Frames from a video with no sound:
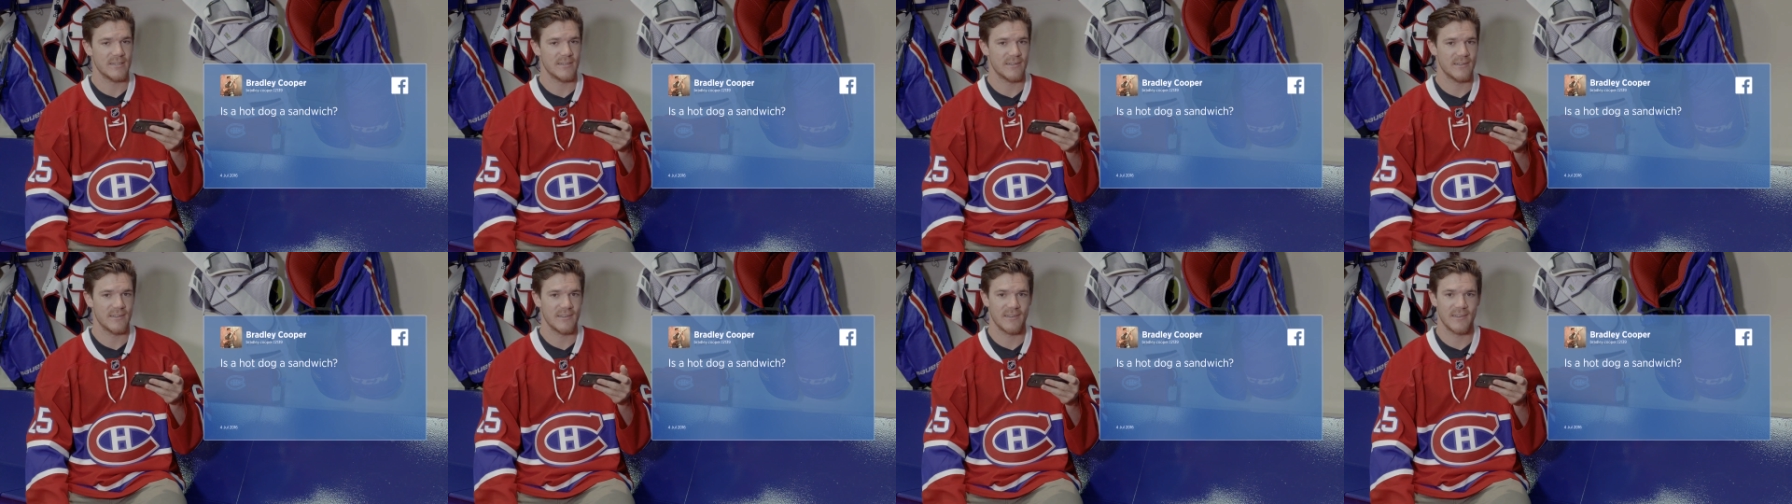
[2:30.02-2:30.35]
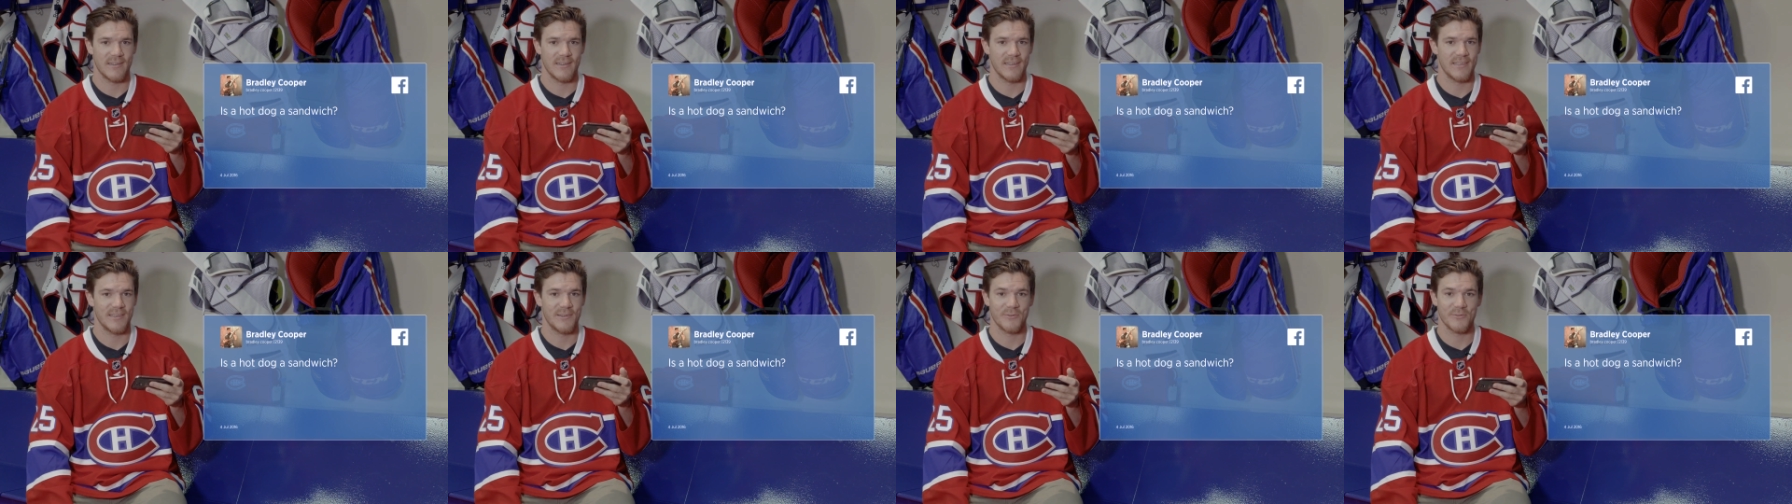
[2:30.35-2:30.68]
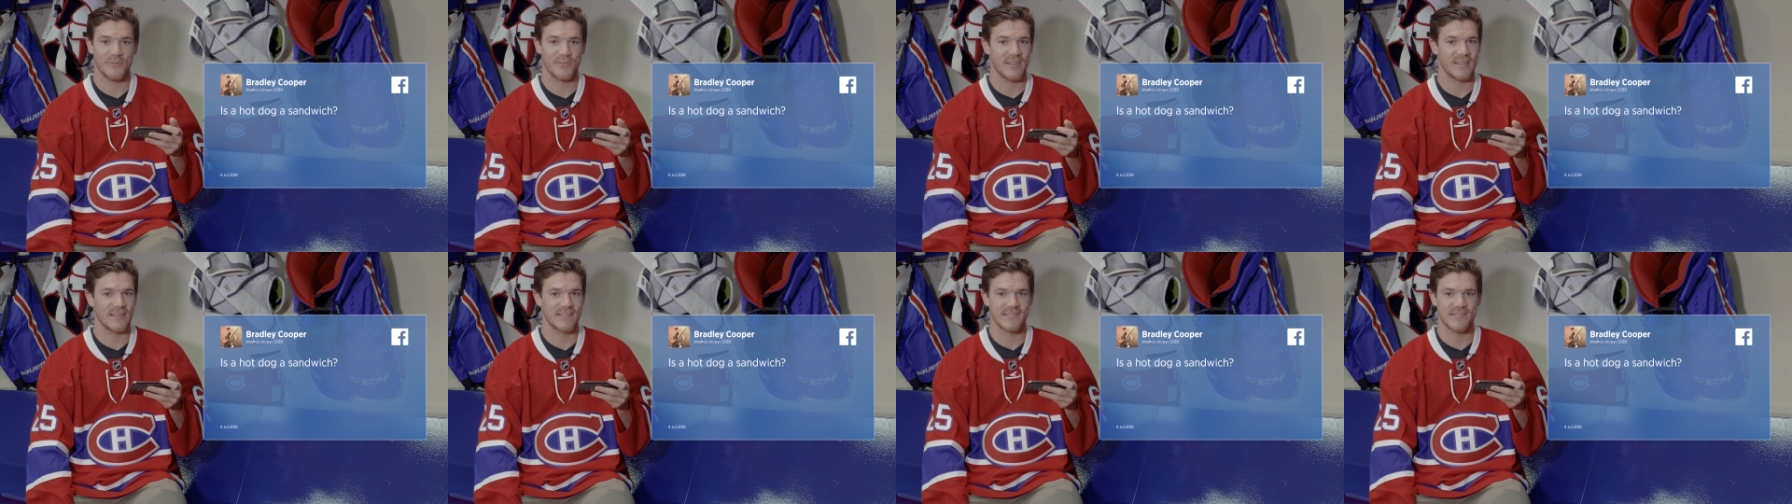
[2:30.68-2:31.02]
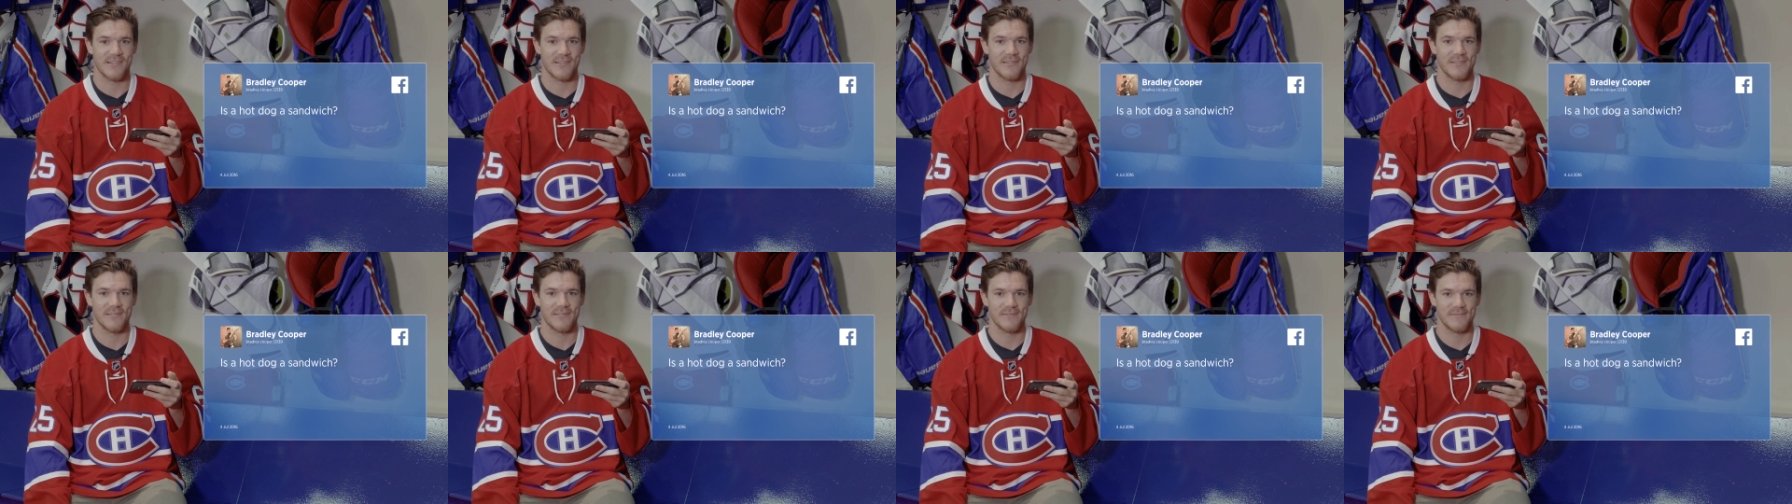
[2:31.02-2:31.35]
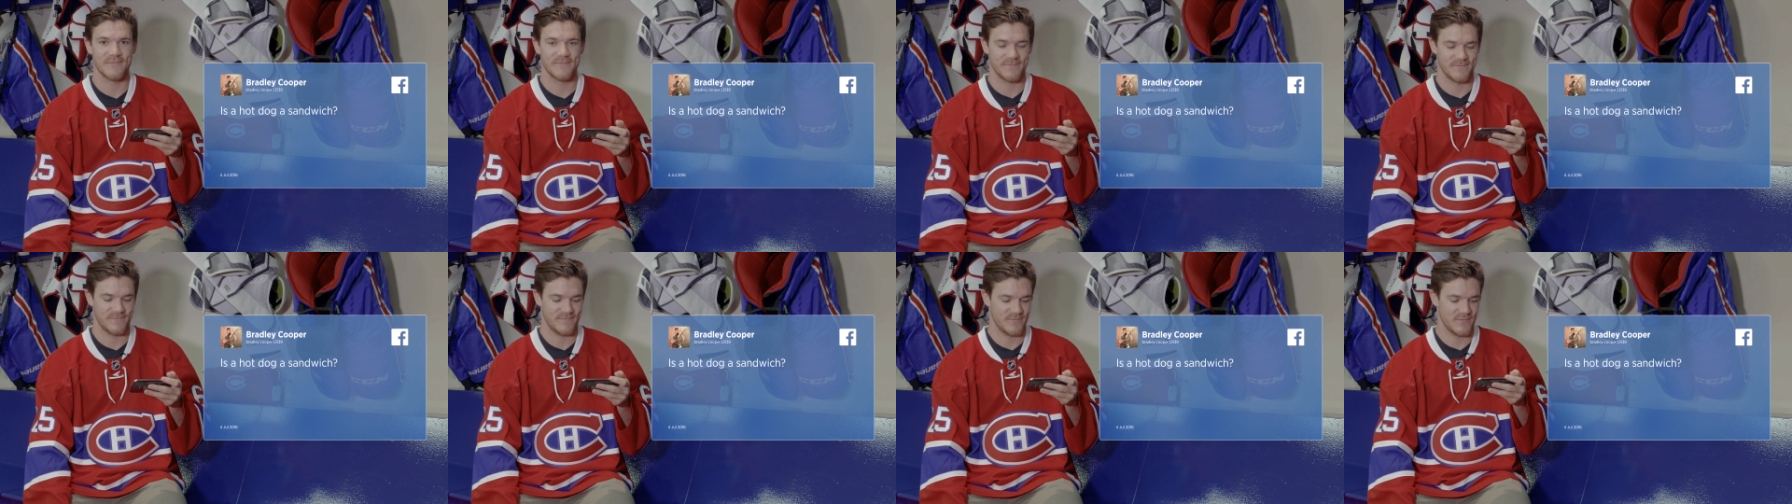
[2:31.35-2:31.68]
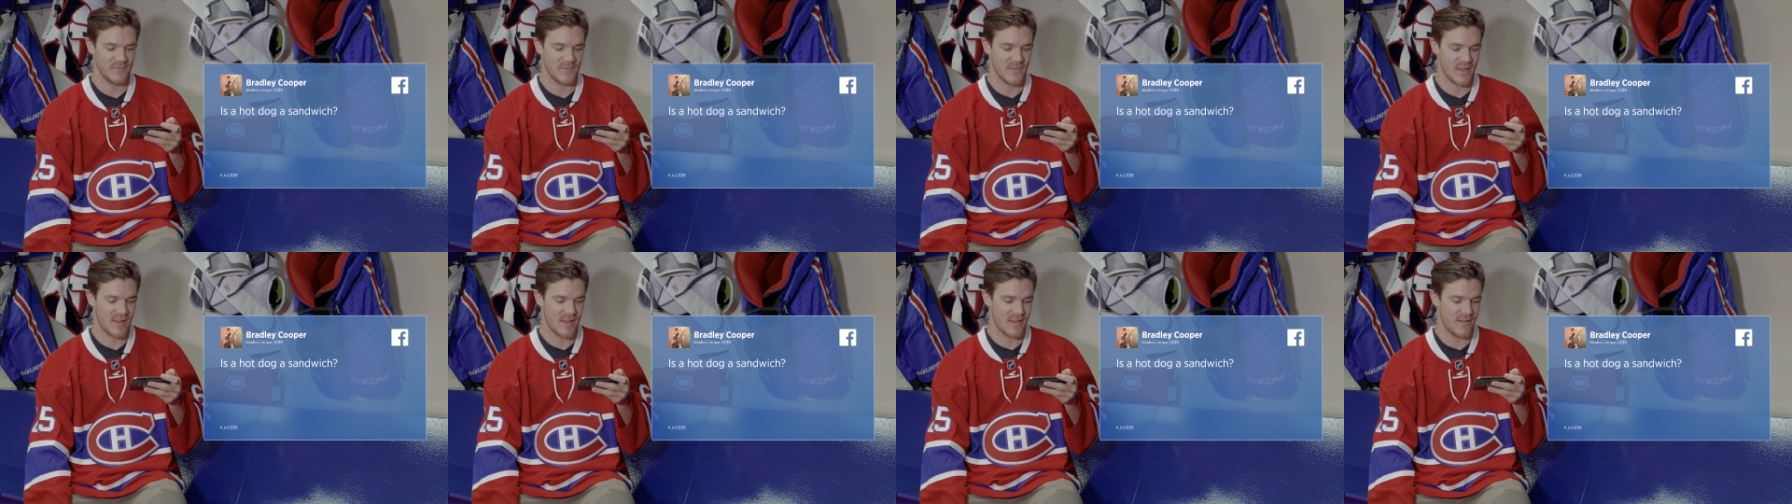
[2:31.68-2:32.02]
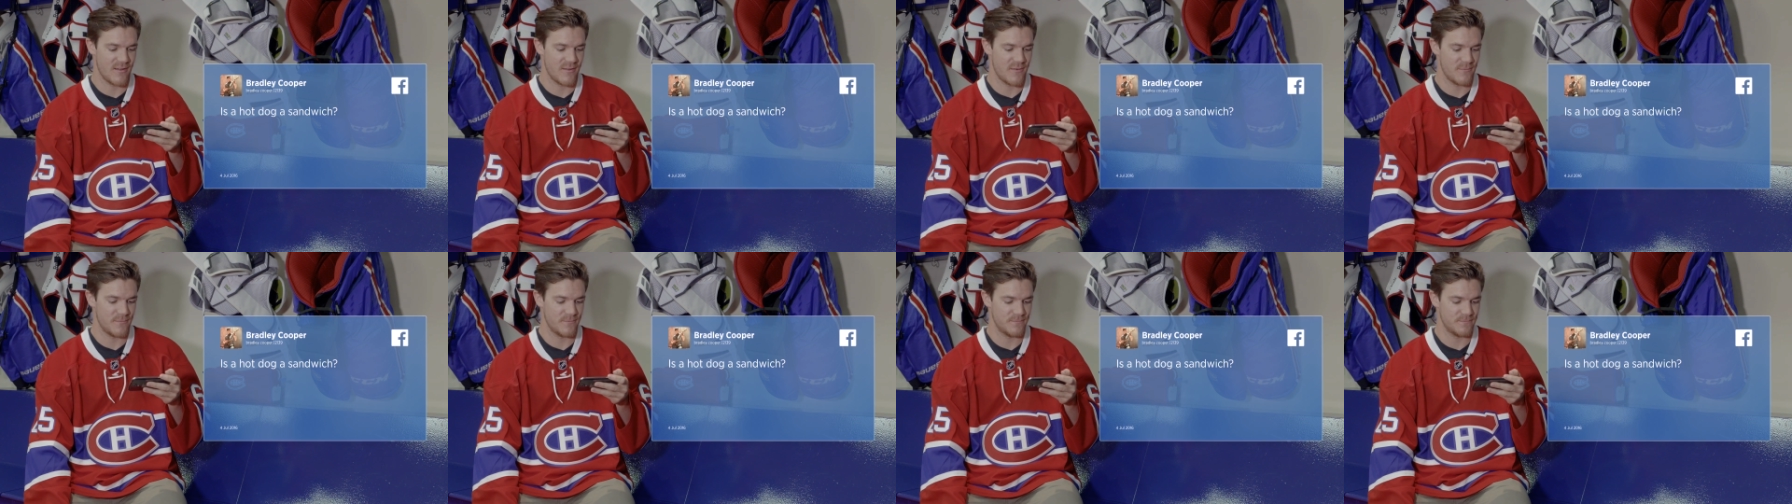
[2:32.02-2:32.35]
I don't think so. I